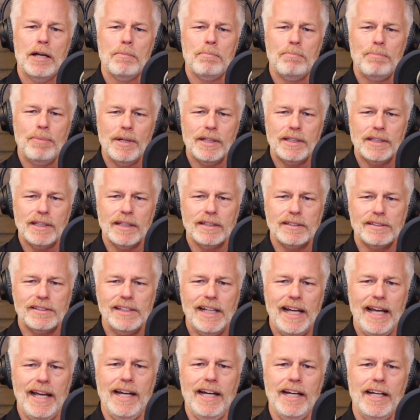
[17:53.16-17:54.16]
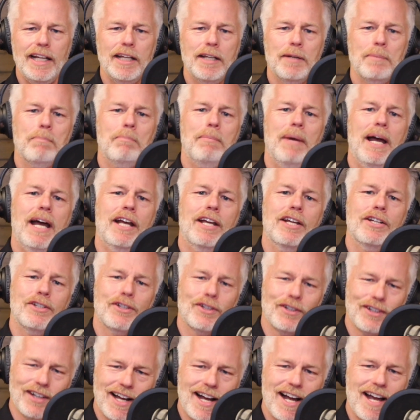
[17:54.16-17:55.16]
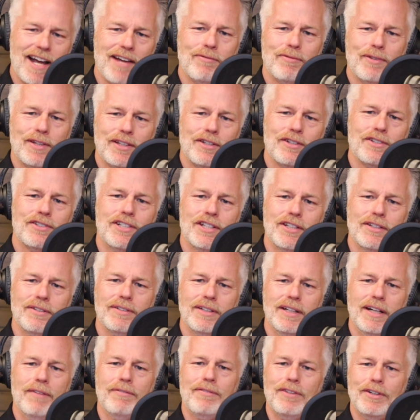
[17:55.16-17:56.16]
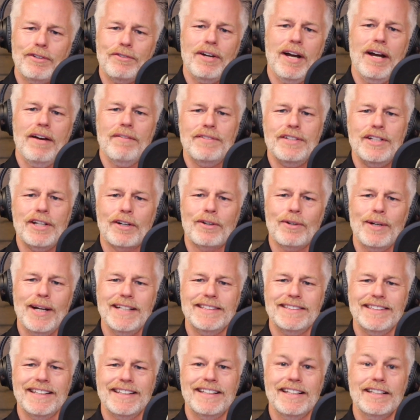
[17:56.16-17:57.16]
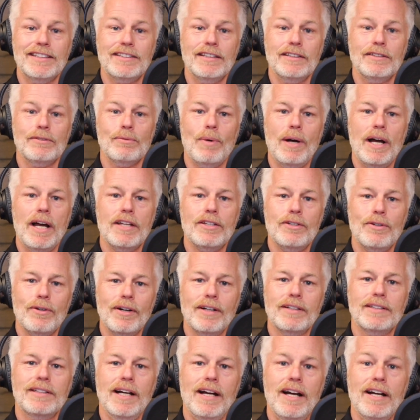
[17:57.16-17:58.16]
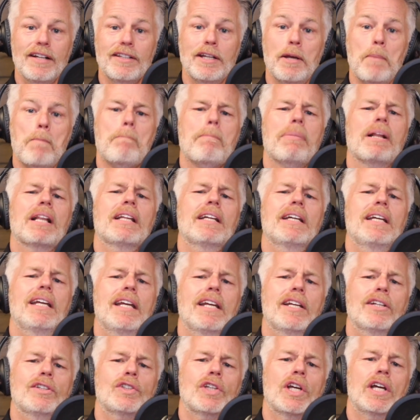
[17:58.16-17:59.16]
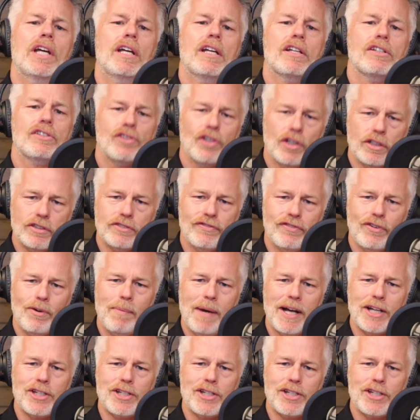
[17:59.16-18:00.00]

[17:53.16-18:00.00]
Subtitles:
put the sanity back in your life with your children if they're driving you crazy. This is why you are tired. Then please search for my